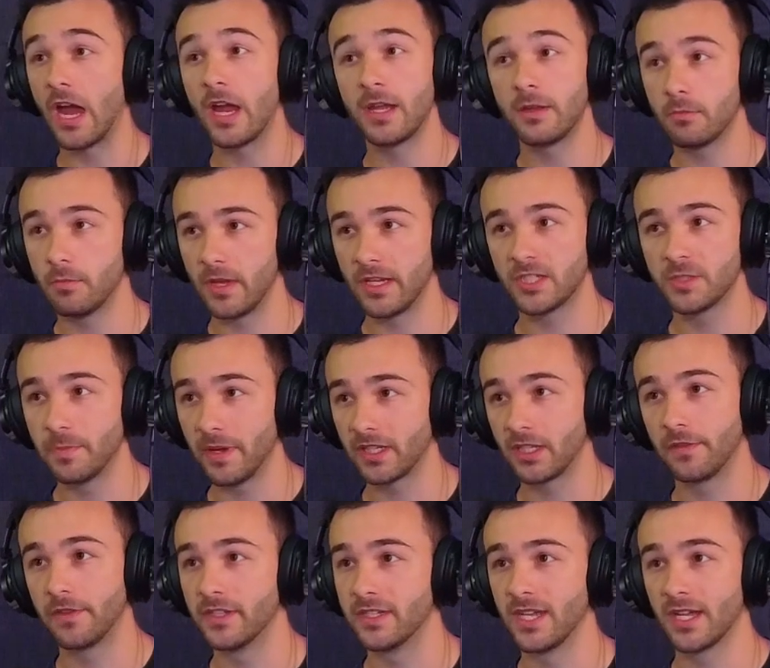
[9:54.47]
I
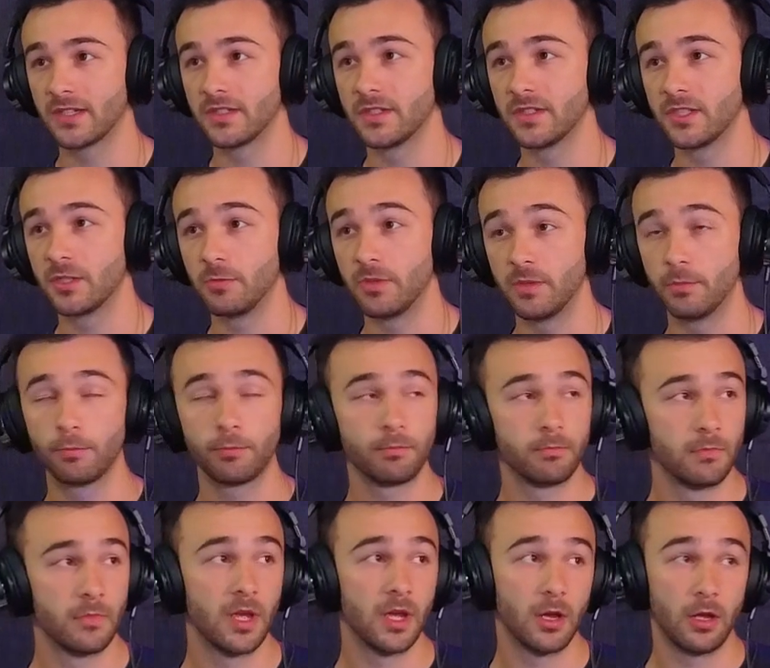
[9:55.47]
expected the Texans to be
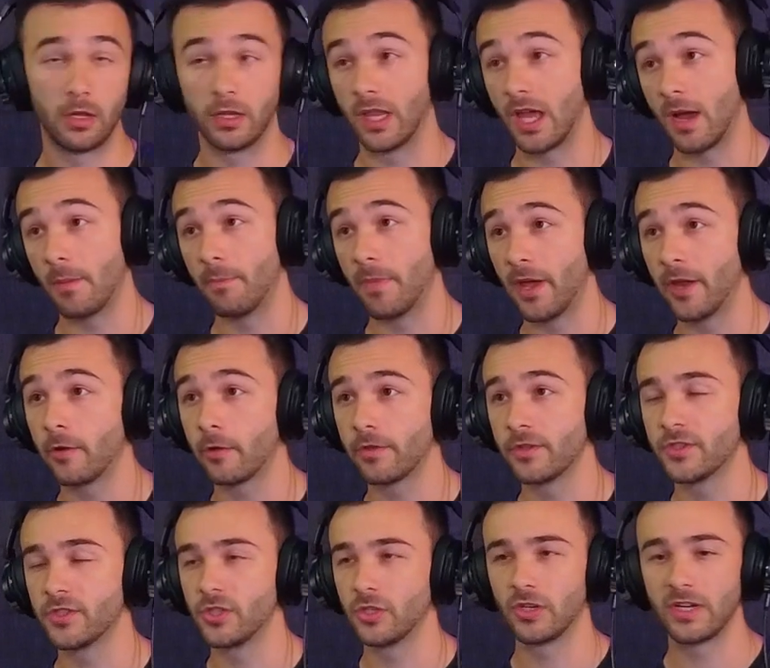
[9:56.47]
a lot better
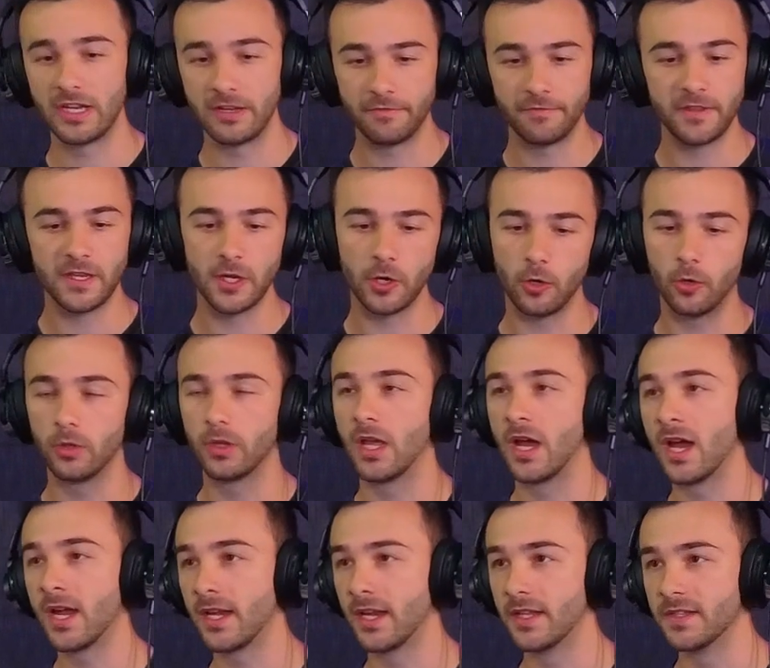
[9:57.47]
this year if the
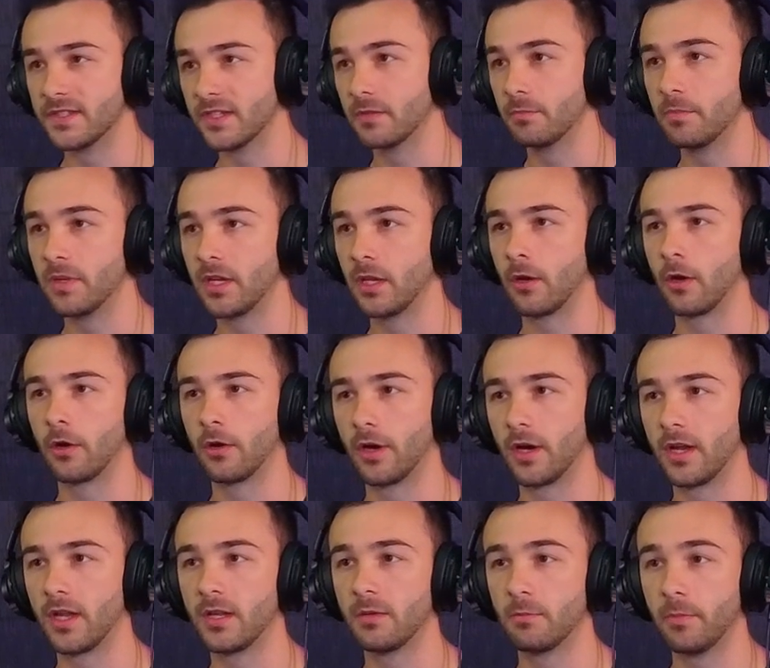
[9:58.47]
O-line ends up being all
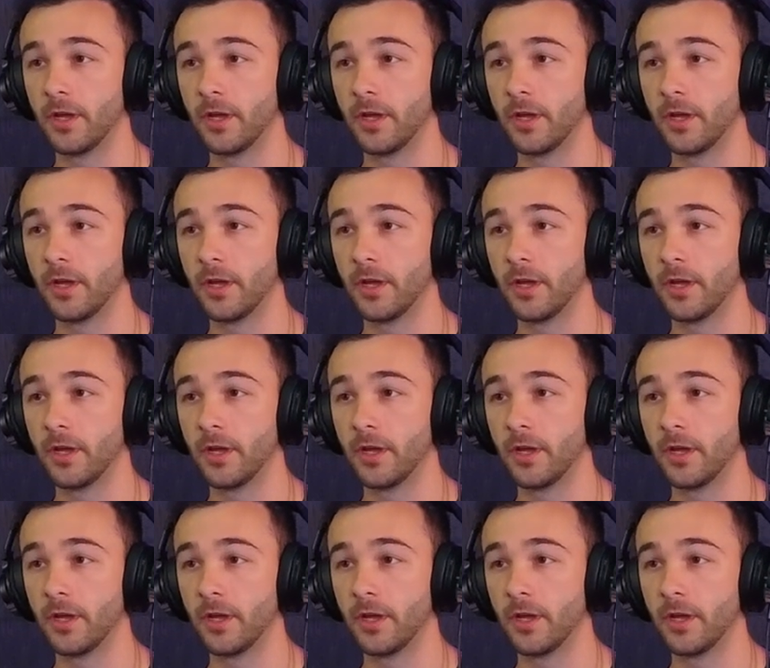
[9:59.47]
right.